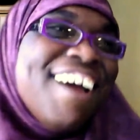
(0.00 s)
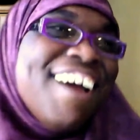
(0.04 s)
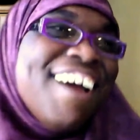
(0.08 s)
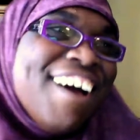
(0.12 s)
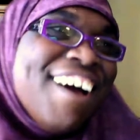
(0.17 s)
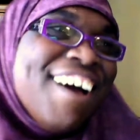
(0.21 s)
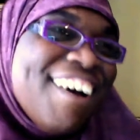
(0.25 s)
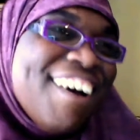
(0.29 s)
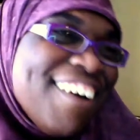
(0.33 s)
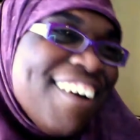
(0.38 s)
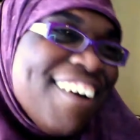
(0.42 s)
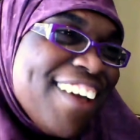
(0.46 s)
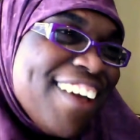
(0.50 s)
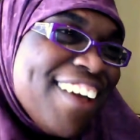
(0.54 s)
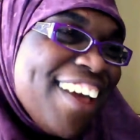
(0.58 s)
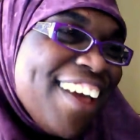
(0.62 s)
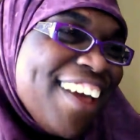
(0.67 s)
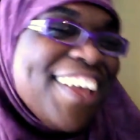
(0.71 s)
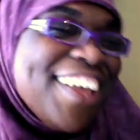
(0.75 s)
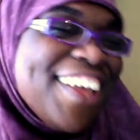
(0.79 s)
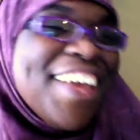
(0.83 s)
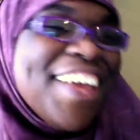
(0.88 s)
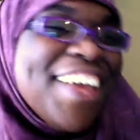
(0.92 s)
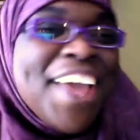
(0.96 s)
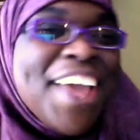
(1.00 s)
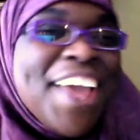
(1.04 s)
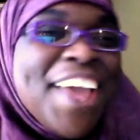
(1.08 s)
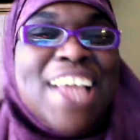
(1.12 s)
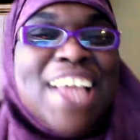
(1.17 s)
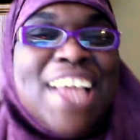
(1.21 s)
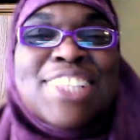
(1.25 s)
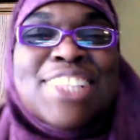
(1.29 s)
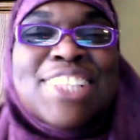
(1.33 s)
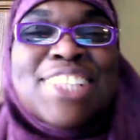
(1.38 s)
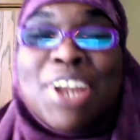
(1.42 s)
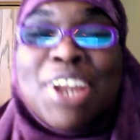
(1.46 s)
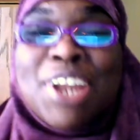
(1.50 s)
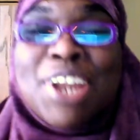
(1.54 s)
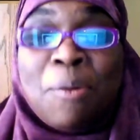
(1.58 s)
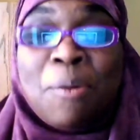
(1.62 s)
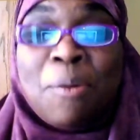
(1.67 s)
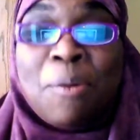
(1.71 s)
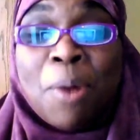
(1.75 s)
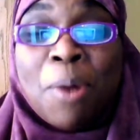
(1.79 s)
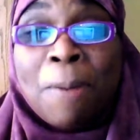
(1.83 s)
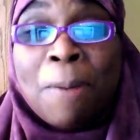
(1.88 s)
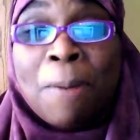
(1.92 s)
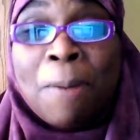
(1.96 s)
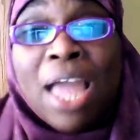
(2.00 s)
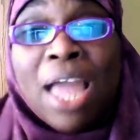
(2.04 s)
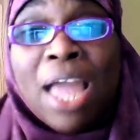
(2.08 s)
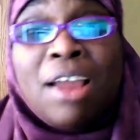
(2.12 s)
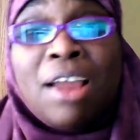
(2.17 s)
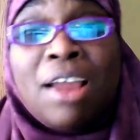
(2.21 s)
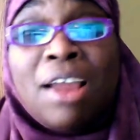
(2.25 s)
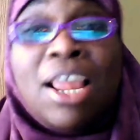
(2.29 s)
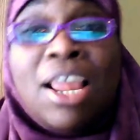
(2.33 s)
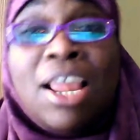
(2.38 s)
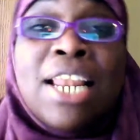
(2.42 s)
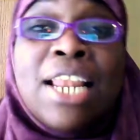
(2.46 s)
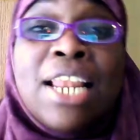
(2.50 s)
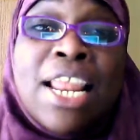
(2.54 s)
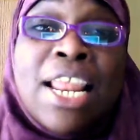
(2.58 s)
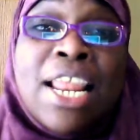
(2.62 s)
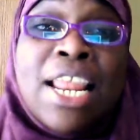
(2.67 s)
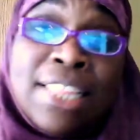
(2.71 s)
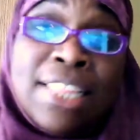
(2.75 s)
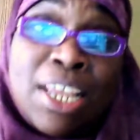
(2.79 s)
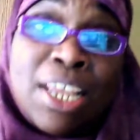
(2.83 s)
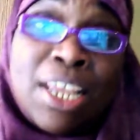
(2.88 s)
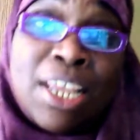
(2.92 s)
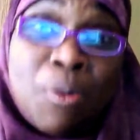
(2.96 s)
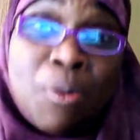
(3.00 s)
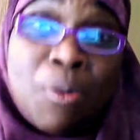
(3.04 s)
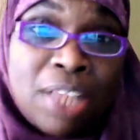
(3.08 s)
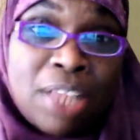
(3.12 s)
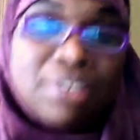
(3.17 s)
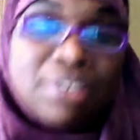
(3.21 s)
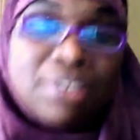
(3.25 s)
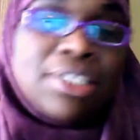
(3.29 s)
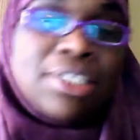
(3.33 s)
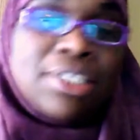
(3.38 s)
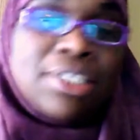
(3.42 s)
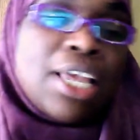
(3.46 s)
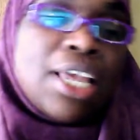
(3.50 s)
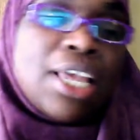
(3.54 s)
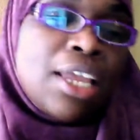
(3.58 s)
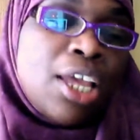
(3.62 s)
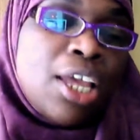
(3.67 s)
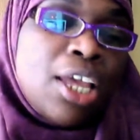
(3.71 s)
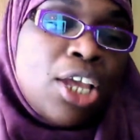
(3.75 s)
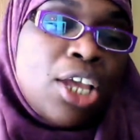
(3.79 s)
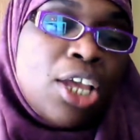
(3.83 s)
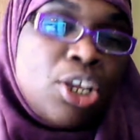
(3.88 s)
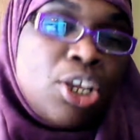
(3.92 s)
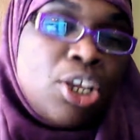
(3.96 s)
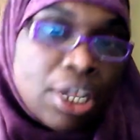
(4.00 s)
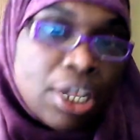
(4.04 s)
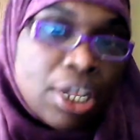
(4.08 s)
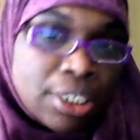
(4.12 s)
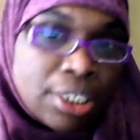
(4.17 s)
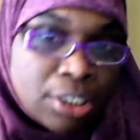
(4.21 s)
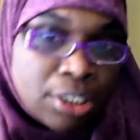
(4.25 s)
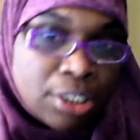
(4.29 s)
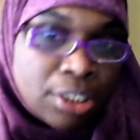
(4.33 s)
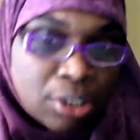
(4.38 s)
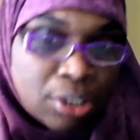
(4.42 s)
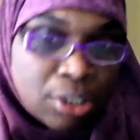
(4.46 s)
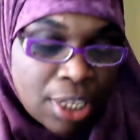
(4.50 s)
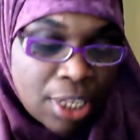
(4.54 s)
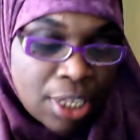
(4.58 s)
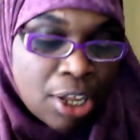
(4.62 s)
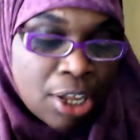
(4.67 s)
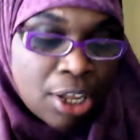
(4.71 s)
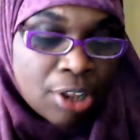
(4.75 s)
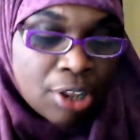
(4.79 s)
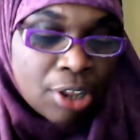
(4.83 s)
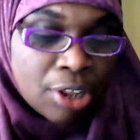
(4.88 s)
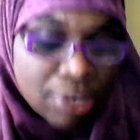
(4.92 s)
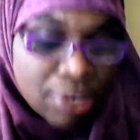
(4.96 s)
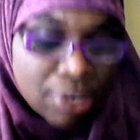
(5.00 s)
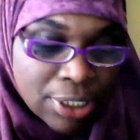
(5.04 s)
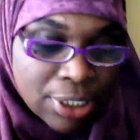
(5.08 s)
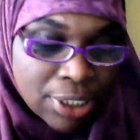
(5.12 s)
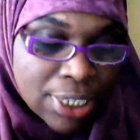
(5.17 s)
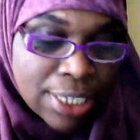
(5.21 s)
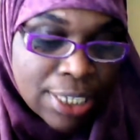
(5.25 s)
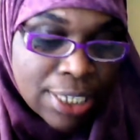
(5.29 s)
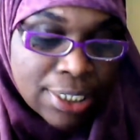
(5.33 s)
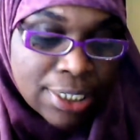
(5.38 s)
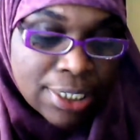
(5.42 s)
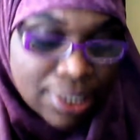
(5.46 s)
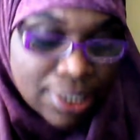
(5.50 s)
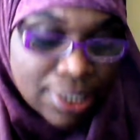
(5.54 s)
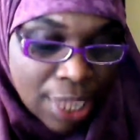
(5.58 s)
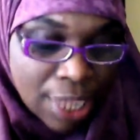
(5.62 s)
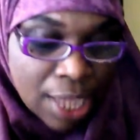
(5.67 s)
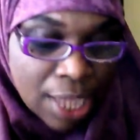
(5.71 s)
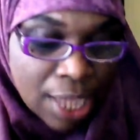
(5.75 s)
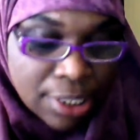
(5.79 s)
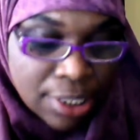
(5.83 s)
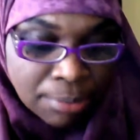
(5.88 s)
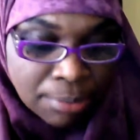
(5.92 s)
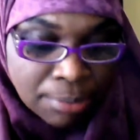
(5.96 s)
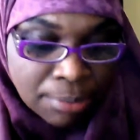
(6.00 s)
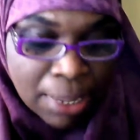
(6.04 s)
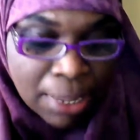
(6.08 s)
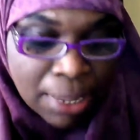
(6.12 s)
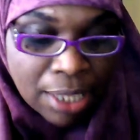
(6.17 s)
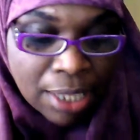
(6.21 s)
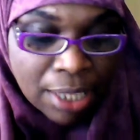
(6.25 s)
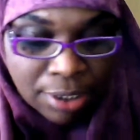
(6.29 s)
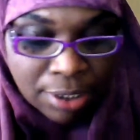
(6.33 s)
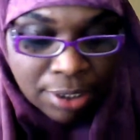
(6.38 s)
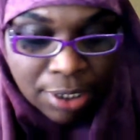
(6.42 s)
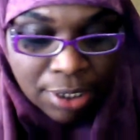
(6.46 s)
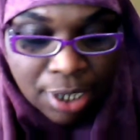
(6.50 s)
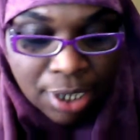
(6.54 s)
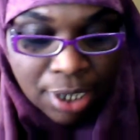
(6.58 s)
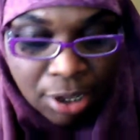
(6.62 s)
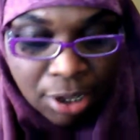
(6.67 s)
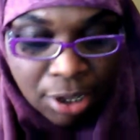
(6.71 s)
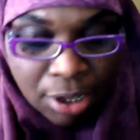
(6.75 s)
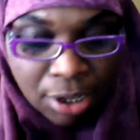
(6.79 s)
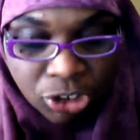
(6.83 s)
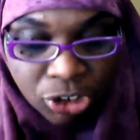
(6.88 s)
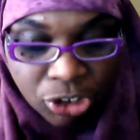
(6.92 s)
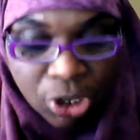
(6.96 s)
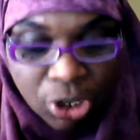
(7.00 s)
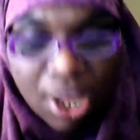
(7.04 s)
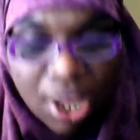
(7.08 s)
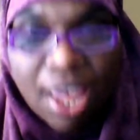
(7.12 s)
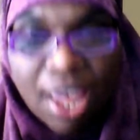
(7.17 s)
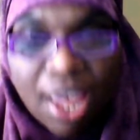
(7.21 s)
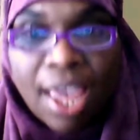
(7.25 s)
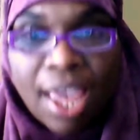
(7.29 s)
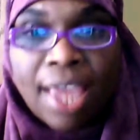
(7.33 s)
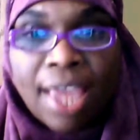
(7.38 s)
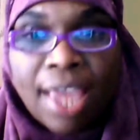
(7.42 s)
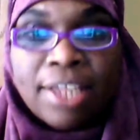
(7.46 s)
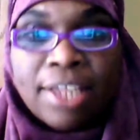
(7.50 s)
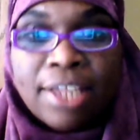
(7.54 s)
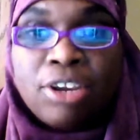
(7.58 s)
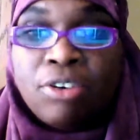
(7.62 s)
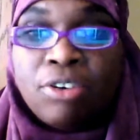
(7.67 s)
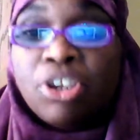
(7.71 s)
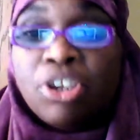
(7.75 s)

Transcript: Okay, and so then I rolled back on, and the thing was is like this there is like this toxic masculine culture, and you're